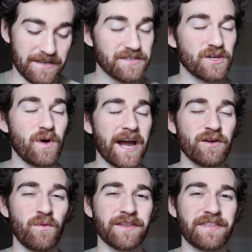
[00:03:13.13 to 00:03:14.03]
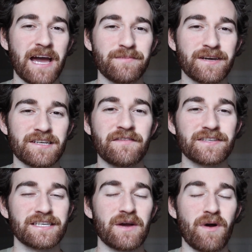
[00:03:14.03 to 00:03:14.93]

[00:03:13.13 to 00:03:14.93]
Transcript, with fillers: And so I don't want that because obviously